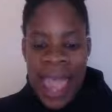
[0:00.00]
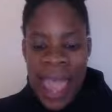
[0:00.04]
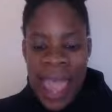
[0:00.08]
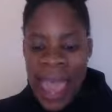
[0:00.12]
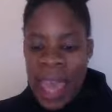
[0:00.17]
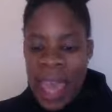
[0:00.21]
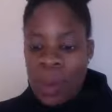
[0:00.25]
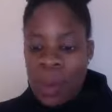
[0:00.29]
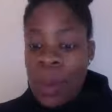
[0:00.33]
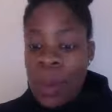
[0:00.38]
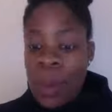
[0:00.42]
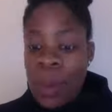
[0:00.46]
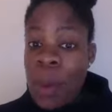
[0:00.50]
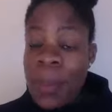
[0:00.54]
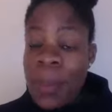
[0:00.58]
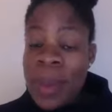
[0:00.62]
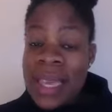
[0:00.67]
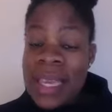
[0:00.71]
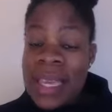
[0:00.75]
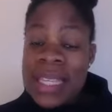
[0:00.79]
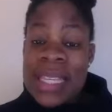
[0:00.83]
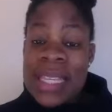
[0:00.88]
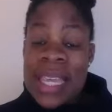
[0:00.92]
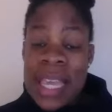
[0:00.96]
care and
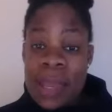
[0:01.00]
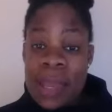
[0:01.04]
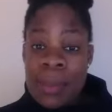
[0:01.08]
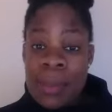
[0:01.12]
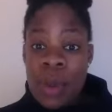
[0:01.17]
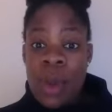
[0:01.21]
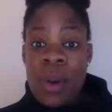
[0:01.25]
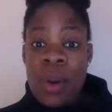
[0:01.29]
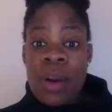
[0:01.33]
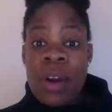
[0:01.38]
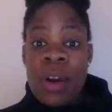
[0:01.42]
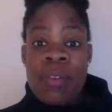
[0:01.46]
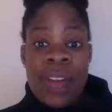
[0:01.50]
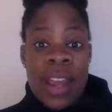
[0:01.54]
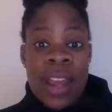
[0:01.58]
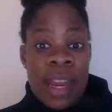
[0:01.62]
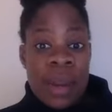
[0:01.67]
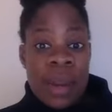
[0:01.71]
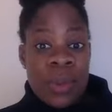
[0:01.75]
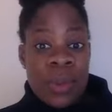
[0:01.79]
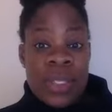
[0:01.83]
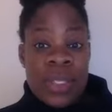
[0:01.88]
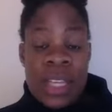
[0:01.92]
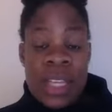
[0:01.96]
wellbeing team who are
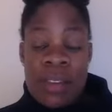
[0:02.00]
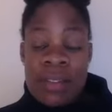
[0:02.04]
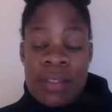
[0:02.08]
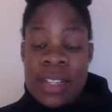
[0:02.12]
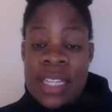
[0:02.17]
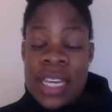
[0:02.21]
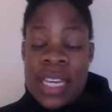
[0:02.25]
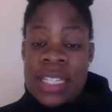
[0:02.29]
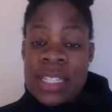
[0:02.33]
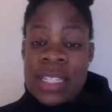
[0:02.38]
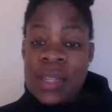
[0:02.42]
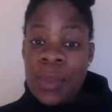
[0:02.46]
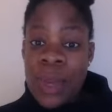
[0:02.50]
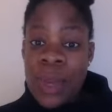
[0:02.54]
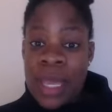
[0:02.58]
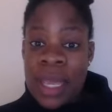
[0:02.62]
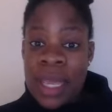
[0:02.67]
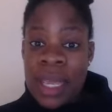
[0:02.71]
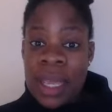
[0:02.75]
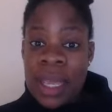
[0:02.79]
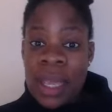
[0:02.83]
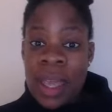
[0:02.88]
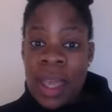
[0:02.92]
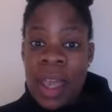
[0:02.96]
available 7 days a
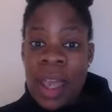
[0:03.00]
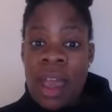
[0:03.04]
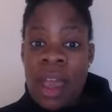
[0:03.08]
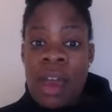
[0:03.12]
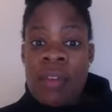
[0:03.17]
week